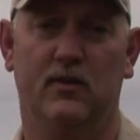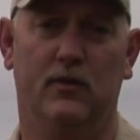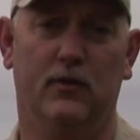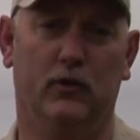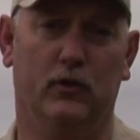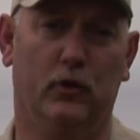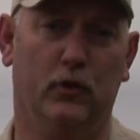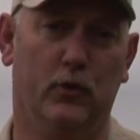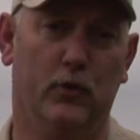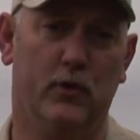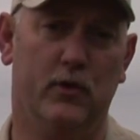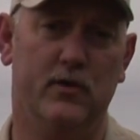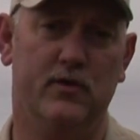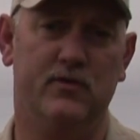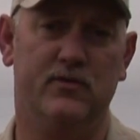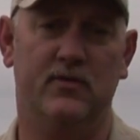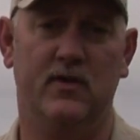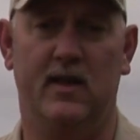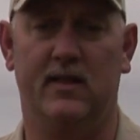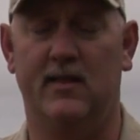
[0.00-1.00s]
the
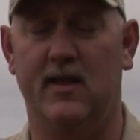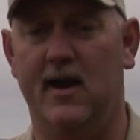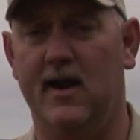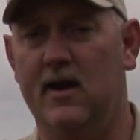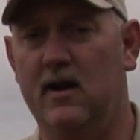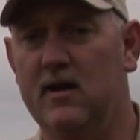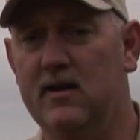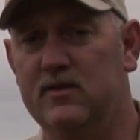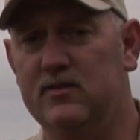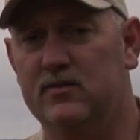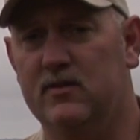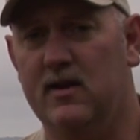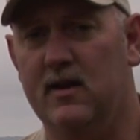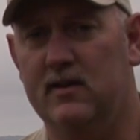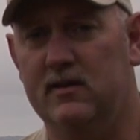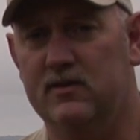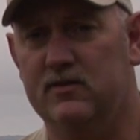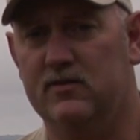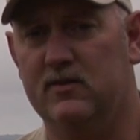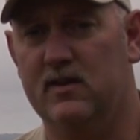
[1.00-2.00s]
lures, and the areas that
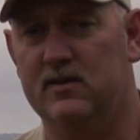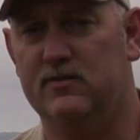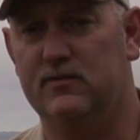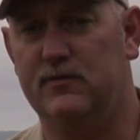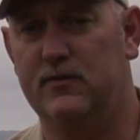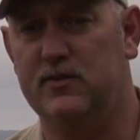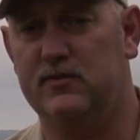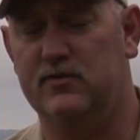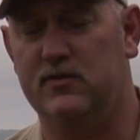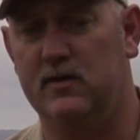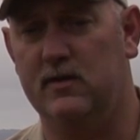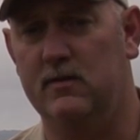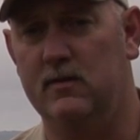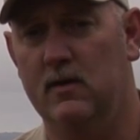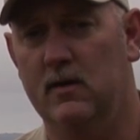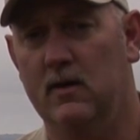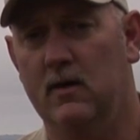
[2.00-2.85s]
I discussed fishing